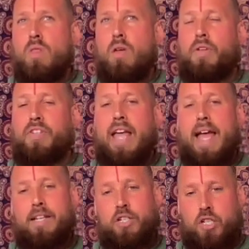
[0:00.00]
the
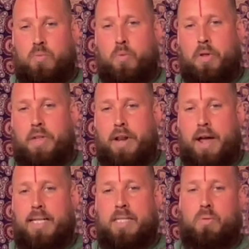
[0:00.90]
tension within
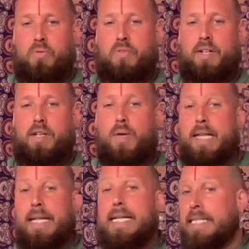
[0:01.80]
us, we feel the
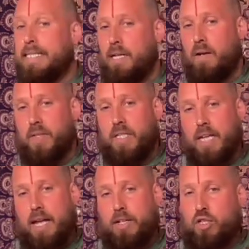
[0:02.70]
releasing of the
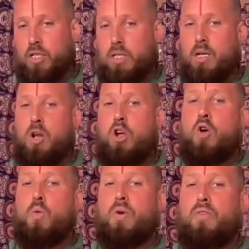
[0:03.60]
tension,
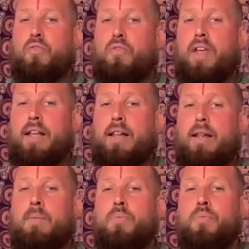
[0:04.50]
we feel
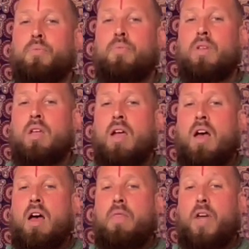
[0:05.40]

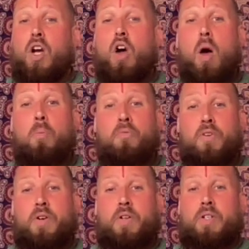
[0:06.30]
the
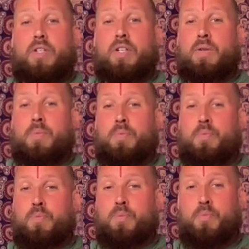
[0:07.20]
comfort,
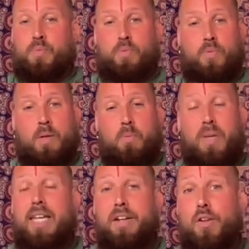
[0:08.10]
we
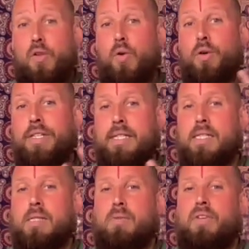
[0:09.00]
hear the
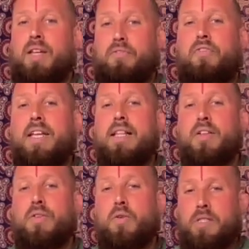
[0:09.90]
noises, we can feel the
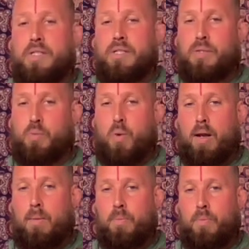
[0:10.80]
noises as
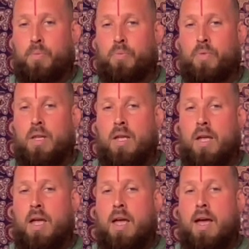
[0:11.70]
well.
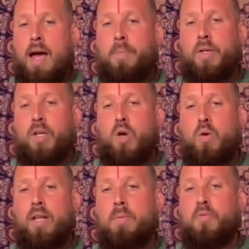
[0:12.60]
And we go a
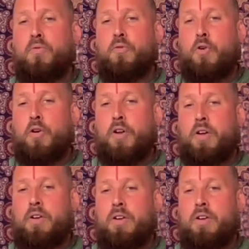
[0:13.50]
little bit further,